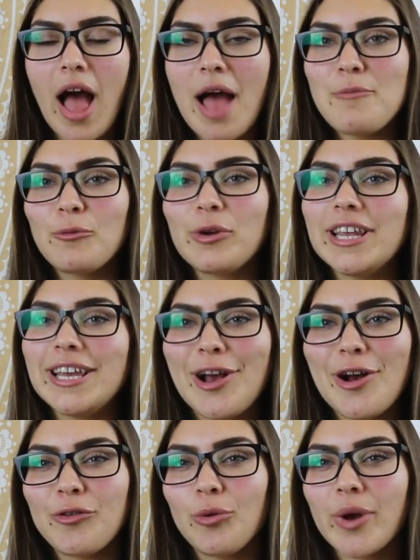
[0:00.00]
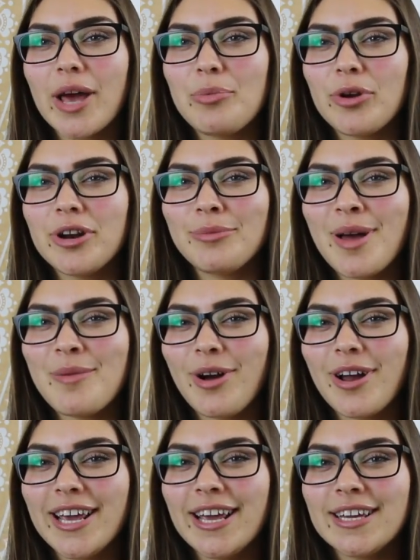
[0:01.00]
I'm really careful what I put into my
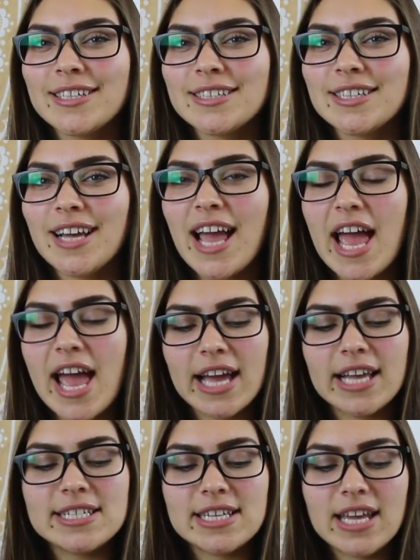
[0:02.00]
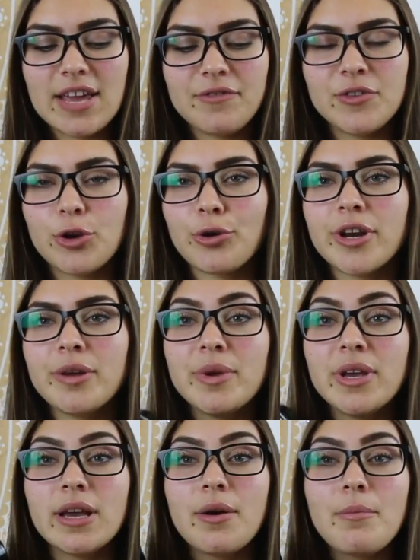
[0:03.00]
body and if you're gonna
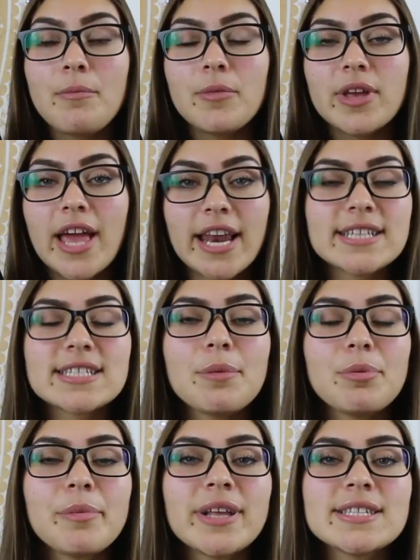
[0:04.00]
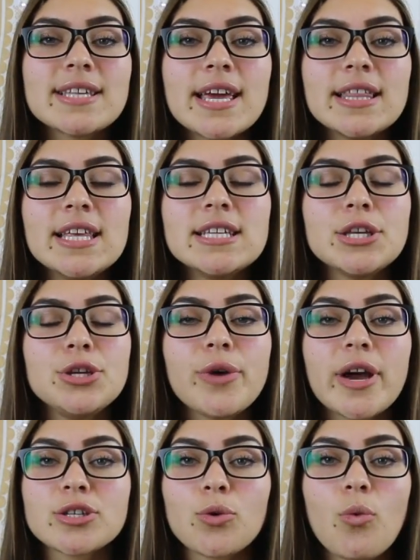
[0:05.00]
be getting supplements like these and you
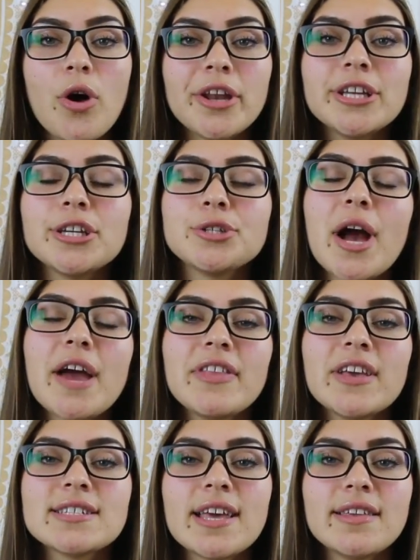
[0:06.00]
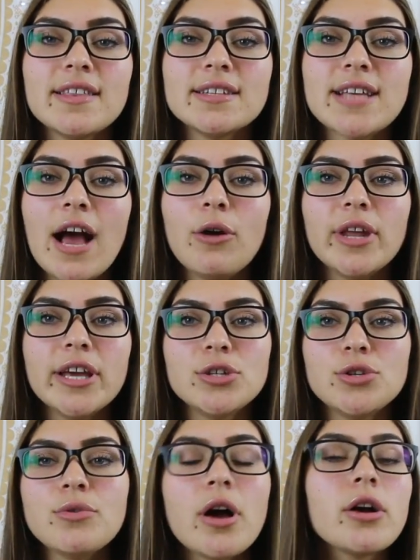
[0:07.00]
guys are wanting to try things like this out like
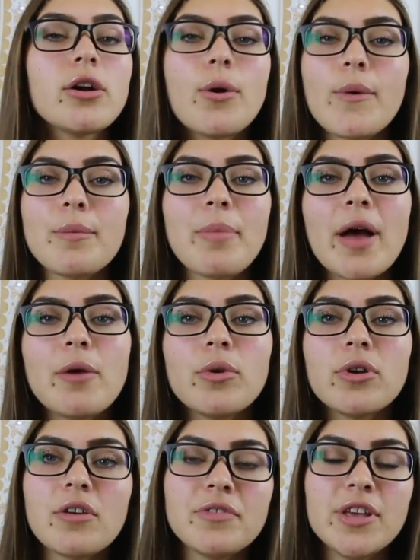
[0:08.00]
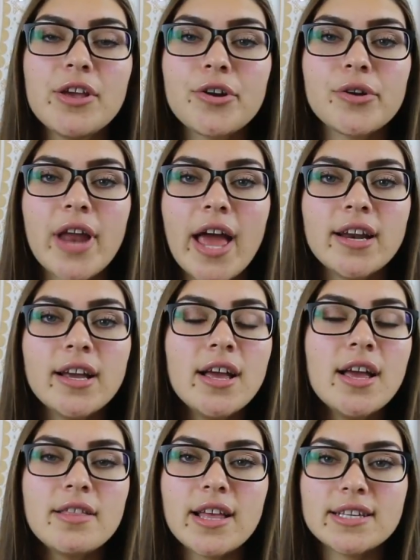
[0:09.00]
do not go and buy one off the internet
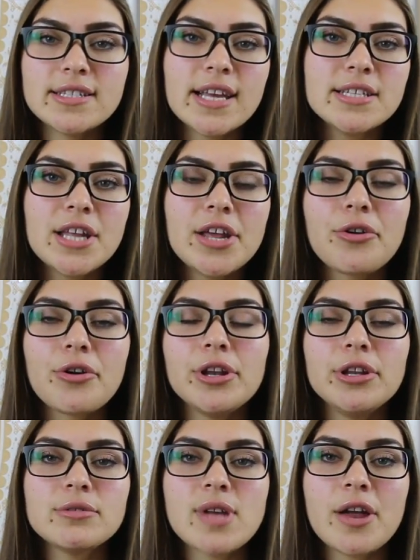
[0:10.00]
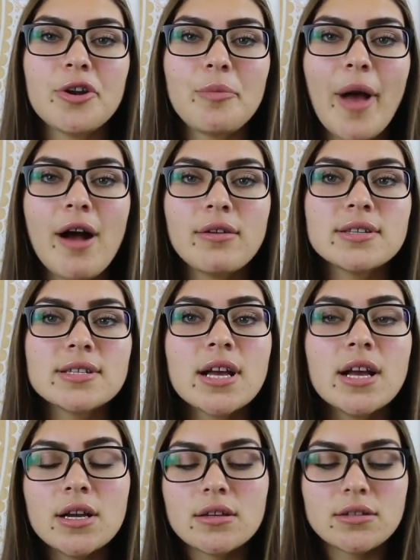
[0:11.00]
that says that you're gonna lose 100 pounds
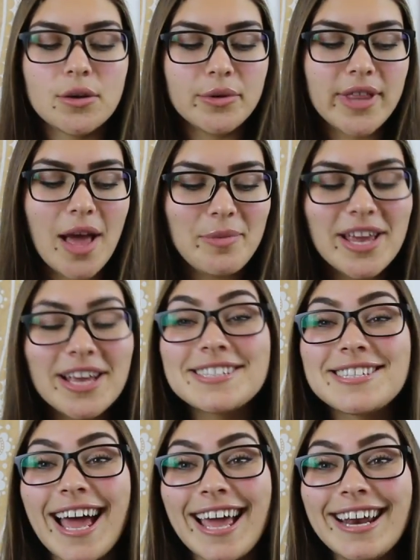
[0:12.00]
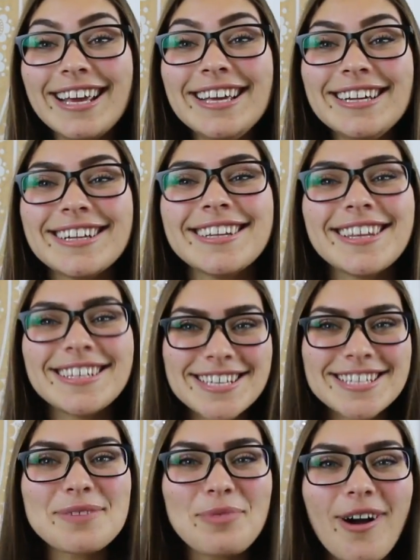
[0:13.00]
so with that being said, this
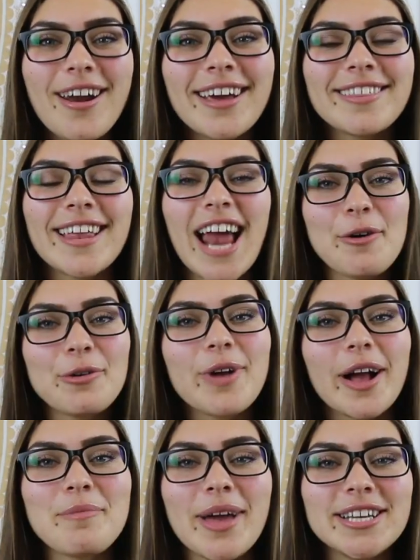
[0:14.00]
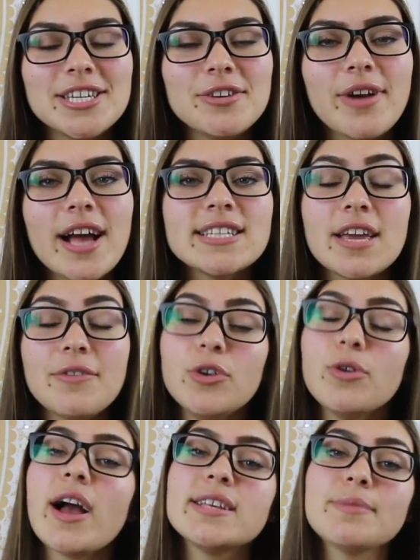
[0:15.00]
is the product that I would recommend to you guys if
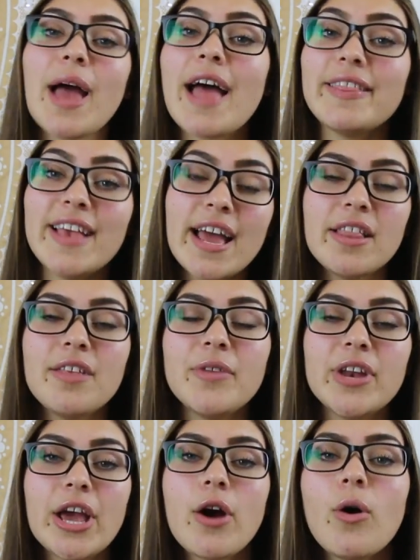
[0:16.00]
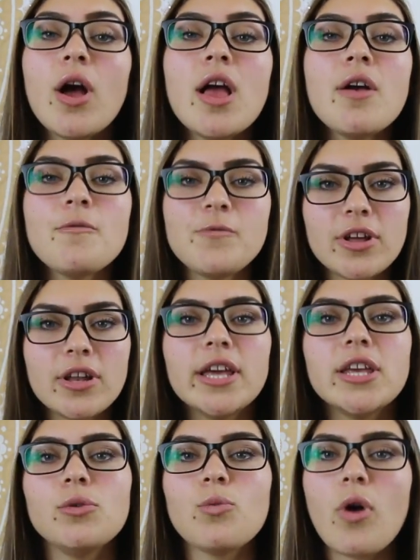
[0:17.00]
you guys at the end of the video feel
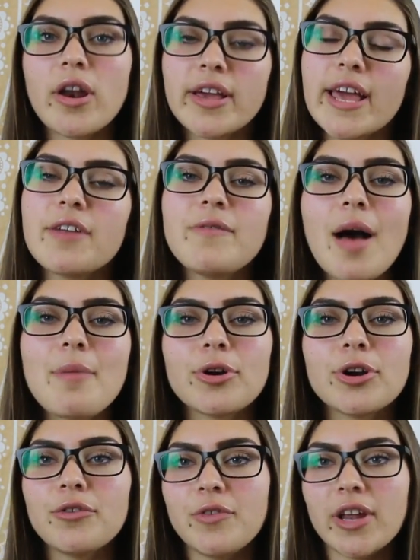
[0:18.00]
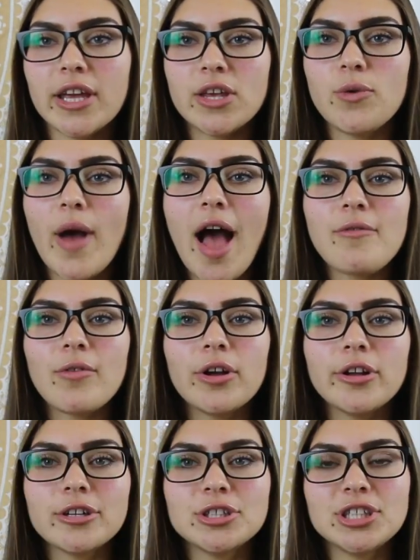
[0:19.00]
like you want to get a fat burner, feel like you have
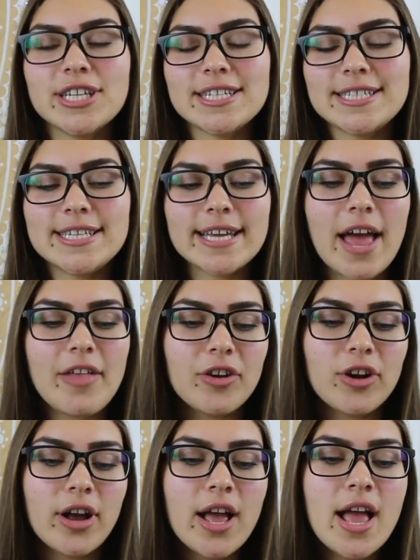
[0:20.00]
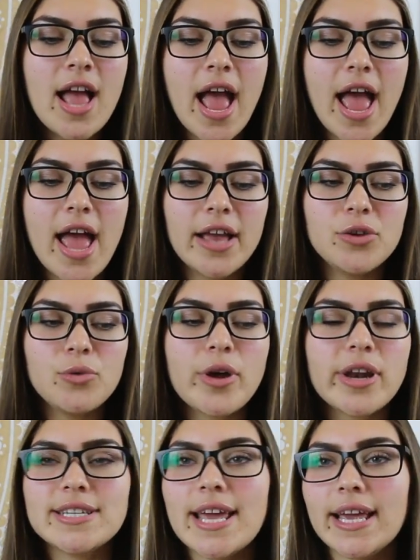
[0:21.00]
all your shiz together and you
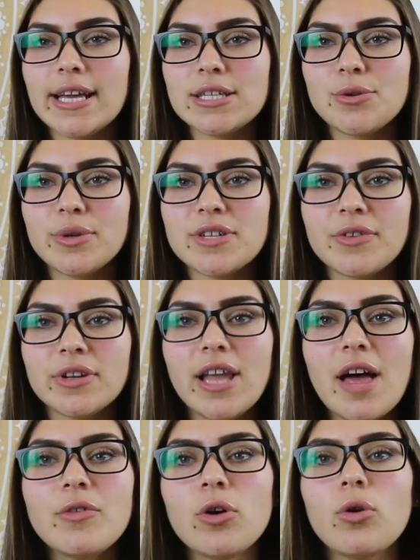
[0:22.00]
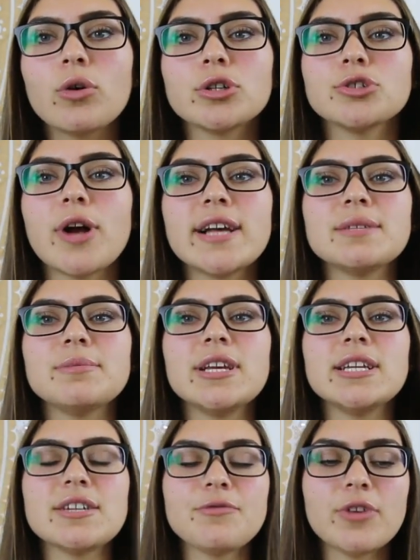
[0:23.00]
want to take it to a different level or try
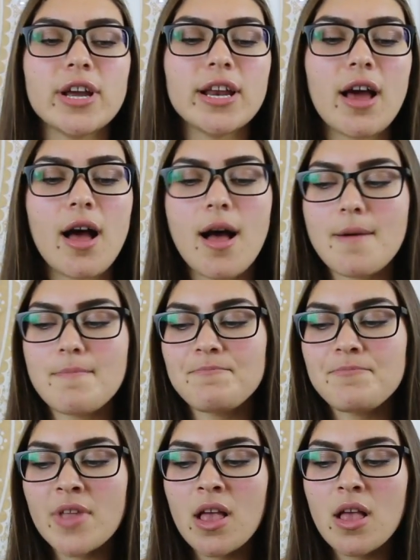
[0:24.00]
something different. Um,